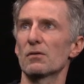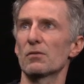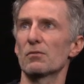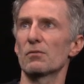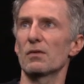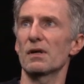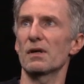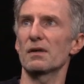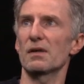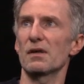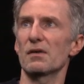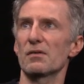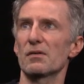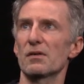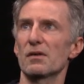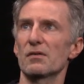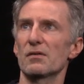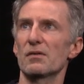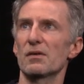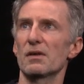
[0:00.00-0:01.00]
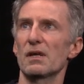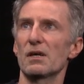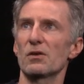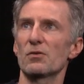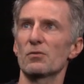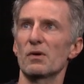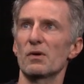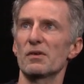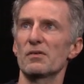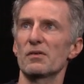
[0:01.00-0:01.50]
write this as an
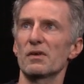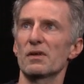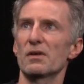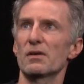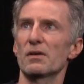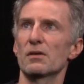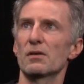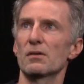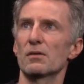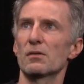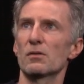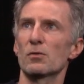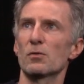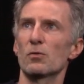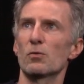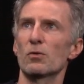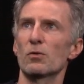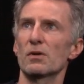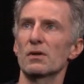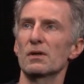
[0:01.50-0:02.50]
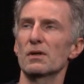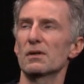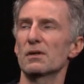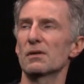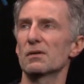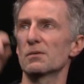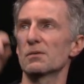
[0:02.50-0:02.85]
XYZ coordinate.